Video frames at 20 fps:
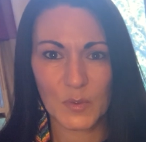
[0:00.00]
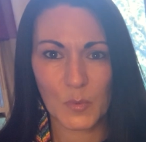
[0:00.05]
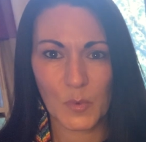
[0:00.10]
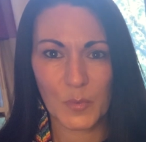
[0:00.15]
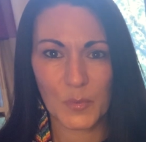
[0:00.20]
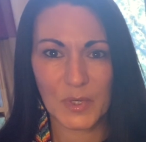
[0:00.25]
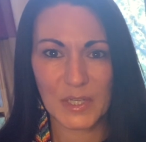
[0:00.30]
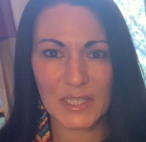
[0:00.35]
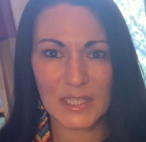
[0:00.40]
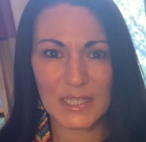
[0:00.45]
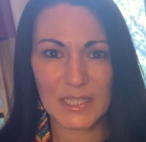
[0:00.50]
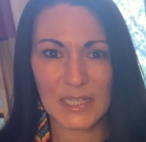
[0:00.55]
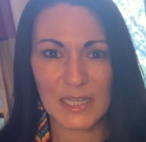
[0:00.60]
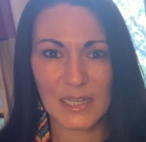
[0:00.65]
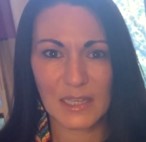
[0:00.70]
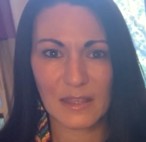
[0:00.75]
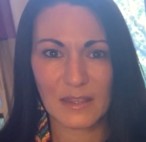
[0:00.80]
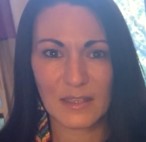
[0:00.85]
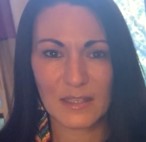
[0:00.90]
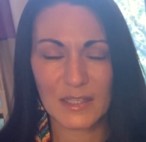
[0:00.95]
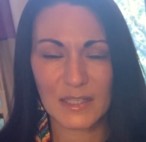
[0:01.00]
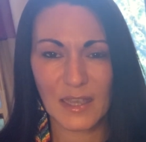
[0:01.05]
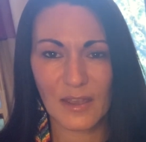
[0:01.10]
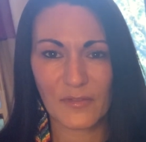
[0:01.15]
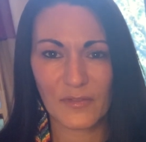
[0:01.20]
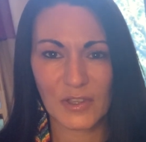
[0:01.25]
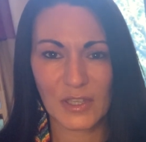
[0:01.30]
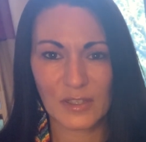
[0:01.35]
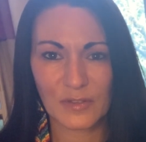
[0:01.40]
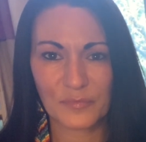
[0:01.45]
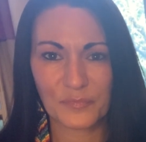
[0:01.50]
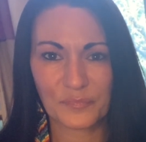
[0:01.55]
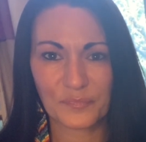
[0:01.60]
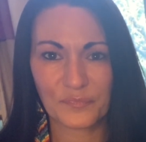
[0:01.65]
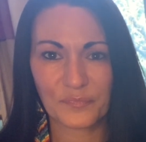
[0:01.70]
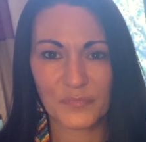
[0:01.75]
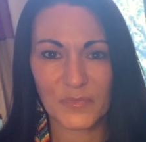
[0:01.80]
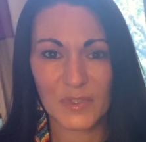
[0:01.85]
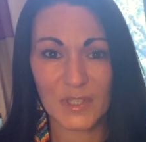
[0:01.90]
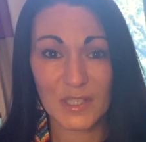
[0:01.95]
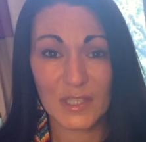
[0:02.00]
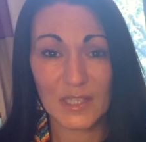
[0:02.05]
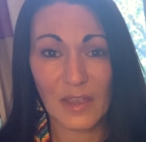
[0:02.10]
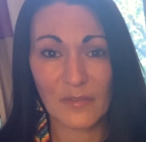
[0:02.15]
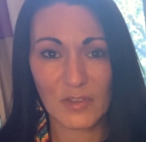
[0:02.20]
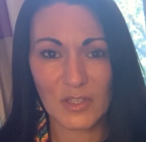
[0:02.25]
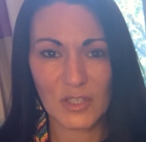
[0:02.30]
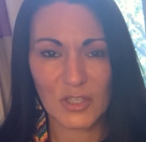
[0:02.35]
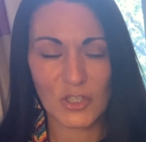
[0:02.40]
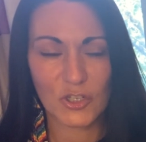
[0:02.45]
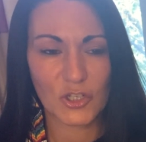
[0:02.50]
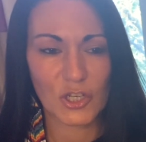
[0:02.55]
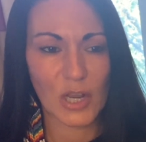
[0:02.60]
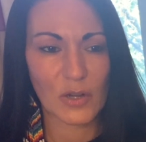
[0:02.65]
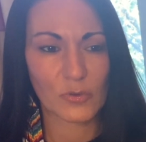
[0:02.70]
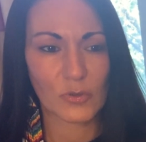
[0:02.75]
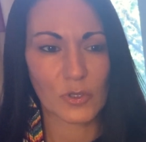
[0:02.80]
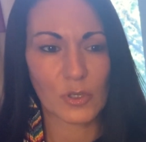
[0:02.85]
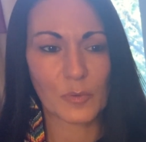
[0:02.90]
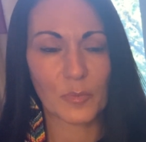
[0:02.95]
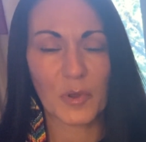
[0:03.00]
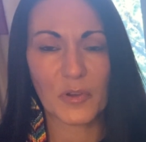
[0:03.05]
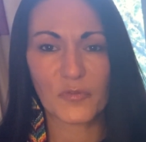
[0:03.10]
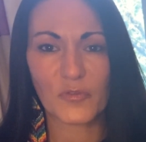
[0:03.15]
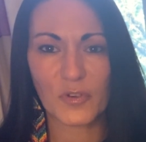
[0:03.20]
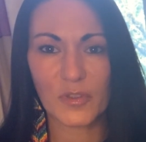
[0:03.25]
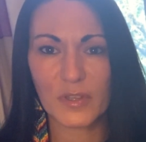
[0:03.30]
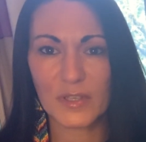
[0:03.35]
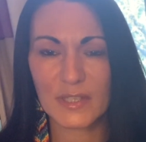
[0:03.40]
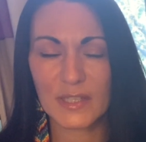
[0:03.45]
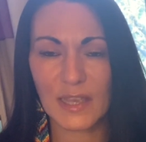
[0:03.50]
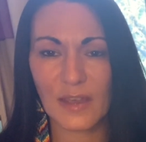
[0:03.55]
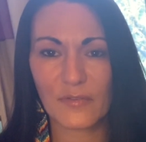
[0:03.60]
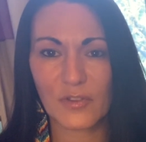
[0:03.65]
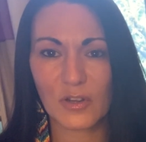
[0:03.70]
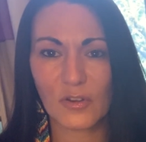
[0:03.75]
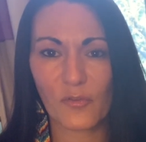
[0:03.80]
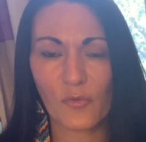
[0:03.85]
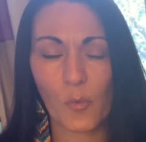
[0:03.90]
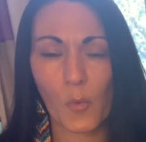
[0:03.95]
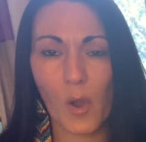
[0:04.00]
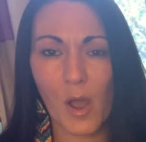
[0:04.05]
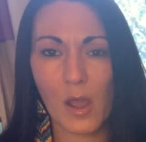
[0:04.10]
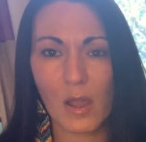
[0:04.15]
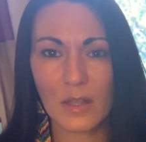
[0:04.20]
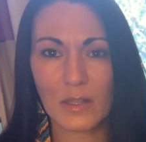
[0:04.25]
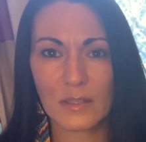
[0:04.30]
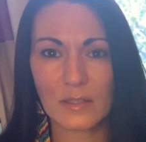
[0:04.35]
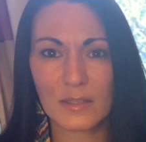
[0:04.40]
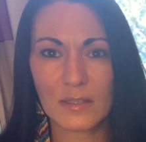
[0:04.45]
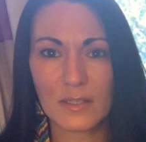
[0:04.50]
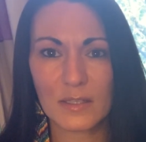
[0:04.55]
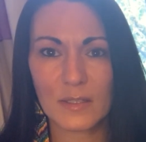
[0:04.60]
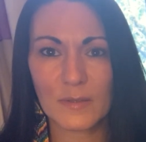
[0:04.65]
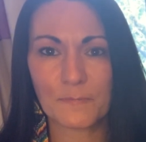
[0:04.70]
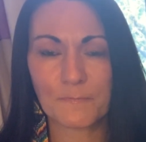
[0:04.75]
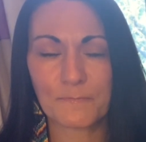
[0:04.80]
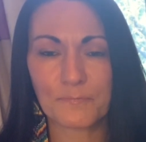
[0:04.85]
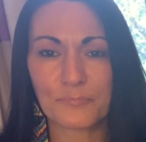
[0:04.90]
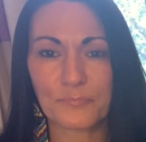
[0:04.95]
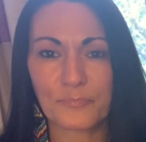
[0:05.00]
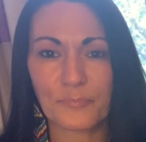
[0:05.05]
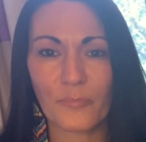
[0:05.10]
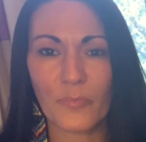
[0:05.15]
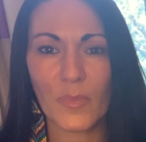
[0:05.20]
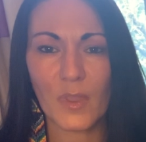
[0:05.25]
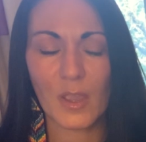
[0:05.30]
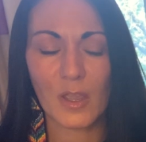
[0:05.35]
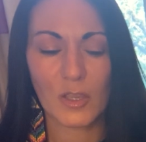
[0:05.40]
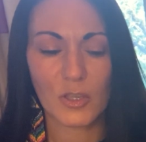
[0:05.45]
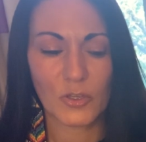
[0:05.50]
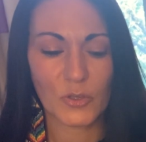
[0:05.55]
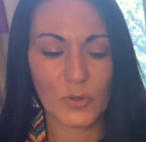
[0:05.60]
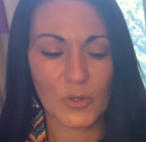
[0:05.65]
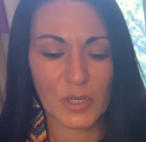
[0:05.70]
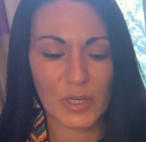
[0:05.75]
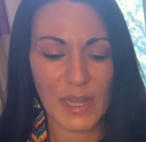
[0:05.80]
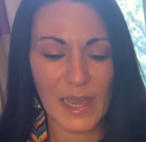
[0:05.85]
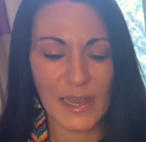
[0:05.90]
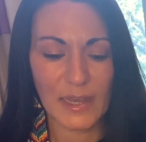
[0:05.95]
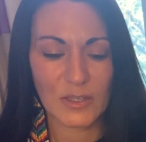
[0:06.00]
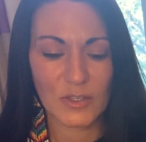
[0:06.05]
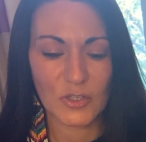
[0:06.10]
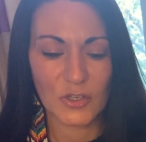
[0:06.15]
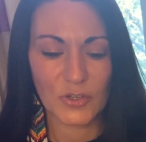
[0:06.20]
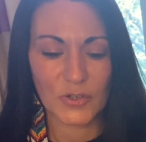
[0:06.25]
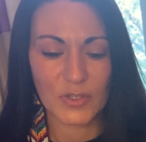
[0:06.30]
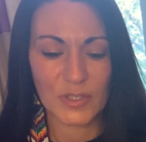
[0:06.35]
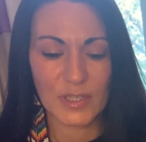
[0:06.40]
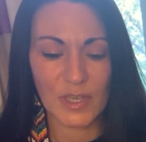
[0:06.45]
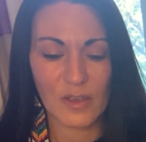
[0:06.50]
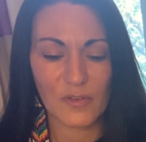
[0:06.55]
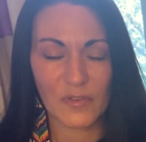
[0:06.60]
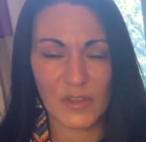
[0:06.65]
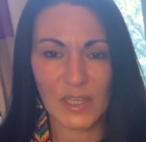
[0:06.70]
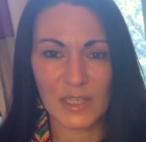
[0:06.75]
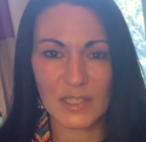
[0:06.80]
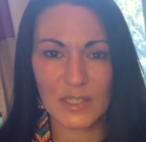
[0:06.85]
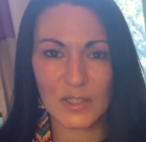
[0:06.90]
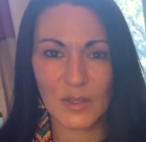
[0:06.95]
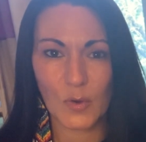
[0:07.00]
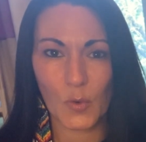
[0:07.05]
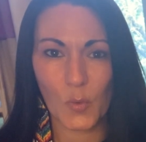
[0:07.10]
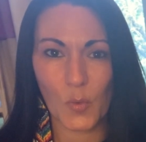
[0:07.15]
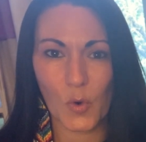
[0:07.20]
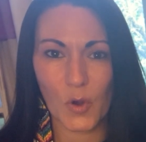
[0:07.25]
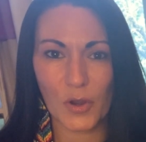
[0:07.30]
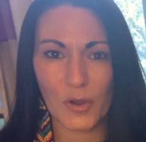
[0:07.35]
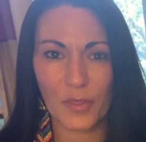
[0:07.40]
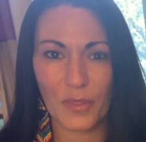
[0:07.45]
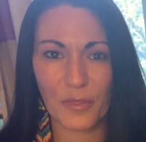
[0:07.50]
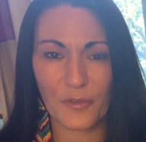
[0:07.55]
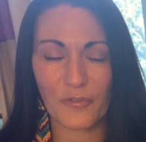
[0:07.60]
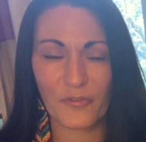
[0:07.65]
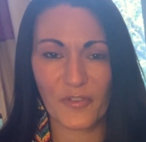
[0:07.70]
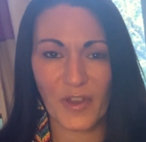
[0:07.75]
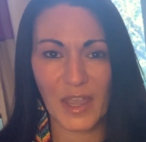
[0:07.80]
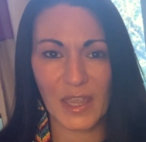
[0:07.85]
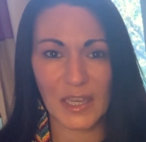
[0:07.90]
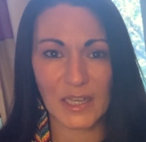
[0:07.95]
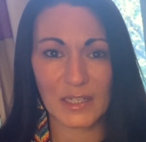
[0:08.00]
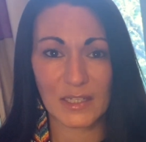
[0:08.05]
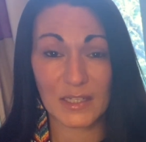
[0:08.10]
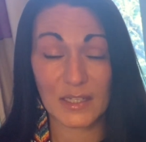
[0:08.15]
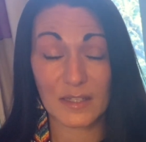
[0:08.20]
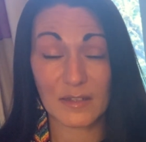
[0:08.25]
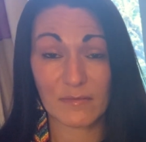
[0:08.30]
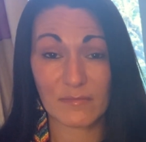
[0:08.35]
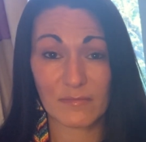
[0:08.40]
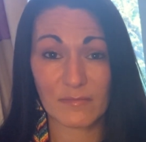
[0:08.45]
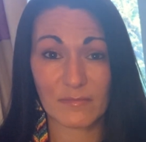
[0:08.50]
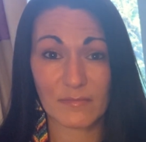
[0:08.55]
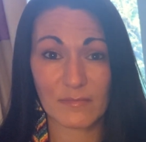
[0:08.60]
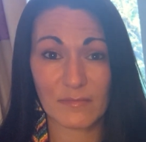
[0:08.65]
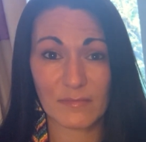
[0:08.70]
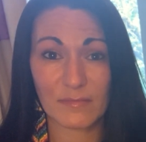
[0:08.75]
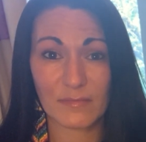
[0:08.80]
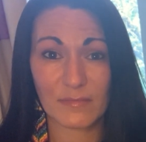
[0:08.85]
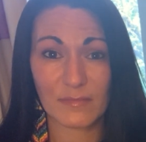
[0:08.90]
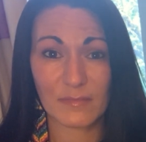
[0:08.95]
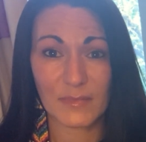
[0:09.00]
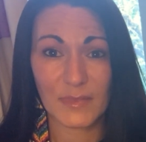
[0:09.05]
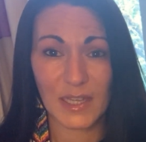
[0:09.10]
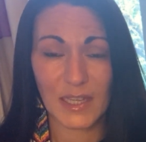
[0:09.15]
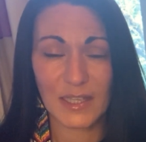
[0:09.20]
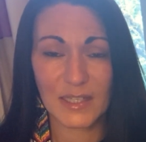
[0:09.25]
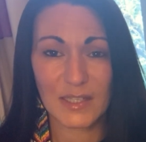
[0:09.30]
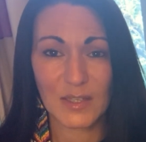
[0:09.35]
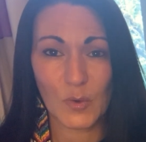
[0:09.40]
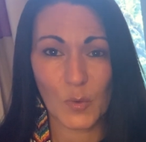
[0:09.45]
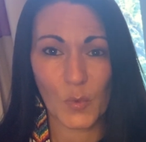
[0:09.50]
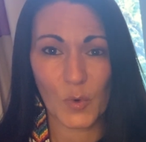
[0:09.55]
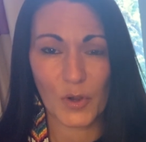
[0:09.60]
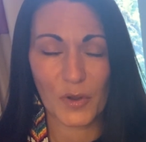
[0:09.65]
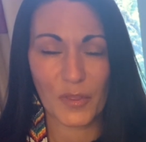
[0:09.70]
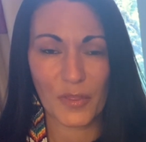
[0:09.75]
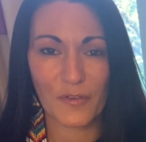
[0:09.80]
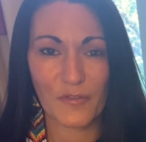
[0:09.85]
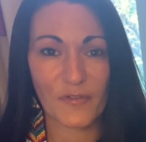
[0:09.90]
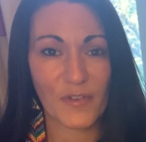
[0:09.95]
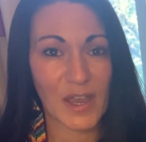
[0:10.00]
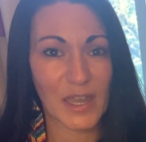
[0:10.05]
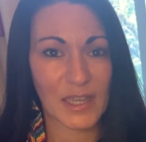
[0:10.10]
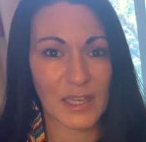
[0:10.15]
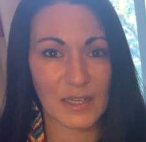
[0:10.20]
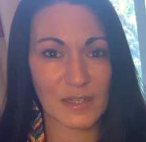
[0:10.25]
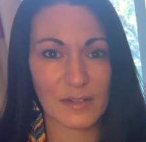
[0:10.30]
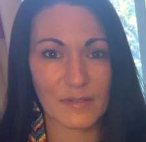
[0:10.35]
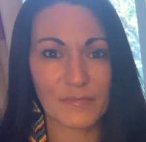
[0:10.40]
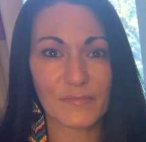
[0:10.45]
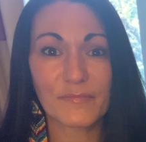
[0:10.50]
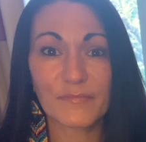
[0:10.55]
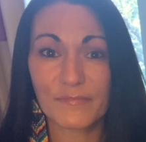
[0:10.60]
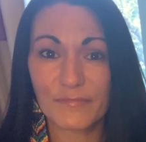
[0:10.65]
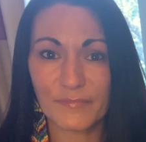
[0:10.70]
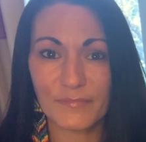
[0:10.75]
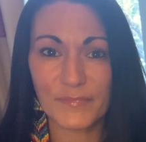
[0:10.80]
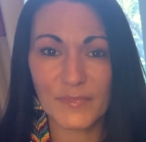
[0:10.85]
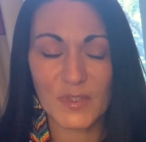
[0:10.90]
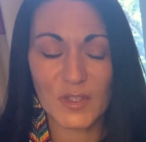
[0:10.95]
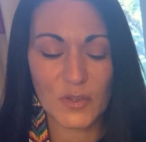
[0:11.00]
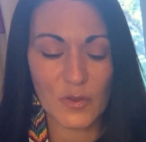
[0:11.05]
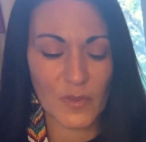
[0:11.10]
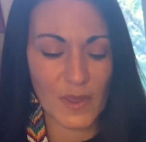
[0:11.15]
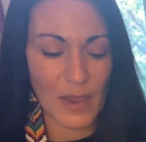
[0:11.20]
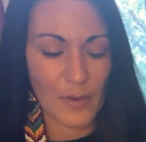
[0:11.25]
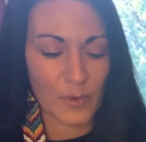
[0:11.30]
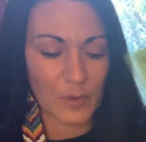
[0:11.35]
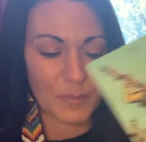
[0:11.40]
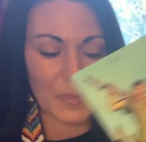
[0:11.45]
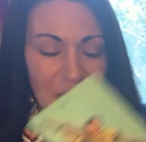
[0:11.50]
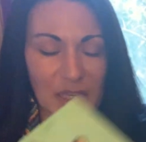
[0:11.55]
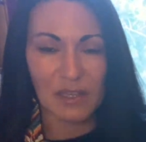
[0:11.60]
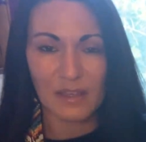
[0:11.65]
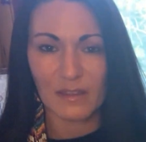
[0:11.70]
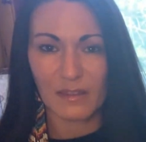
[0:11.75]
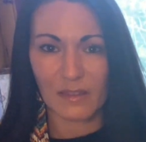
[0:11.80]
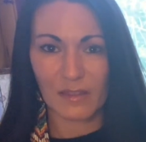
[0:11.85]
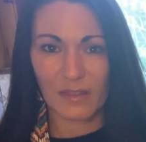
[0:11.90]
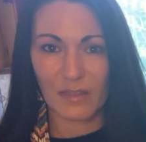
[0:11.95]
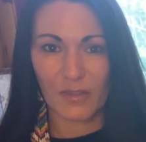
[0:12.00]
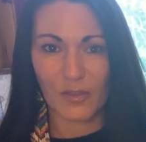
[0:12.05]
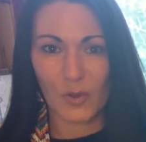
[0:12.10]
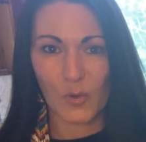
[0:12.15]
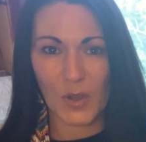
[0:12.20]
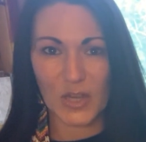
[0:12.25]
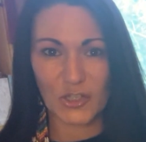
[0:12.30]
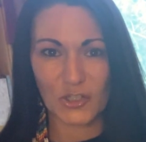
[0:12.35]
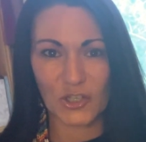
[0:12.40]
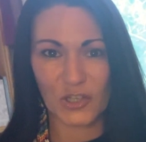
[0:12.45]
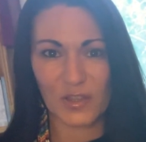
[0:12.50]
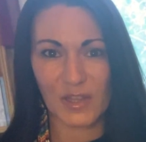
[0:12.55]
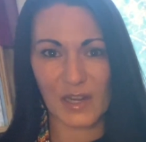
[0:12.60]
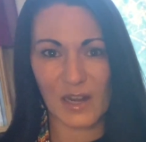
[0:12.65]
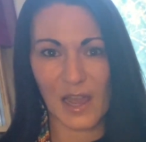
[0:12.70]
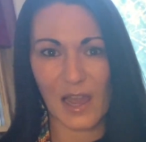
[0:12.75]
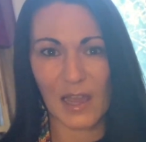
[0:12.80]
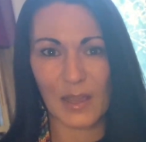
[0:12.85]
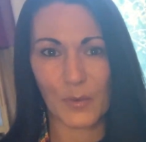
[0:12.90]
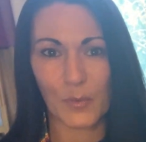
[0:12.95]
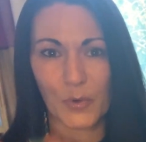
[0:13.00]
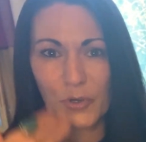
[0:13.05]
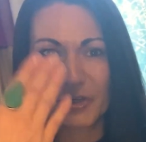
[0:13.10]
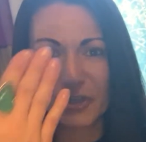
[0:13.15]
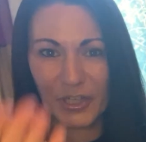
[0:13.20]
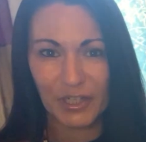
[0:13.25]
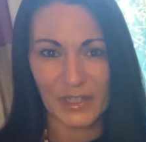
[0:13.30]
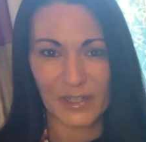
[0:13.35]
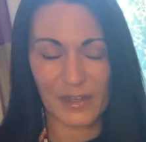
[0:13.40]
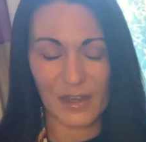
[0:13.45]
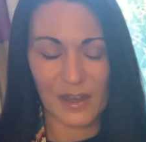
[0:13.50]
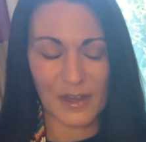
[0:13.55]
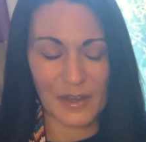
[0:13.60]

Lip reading: when we see the sevens in general, but for the Seven of Wands, you could ask yourself, is it worth the fight? Is it worth the fight? So that would be the question that I would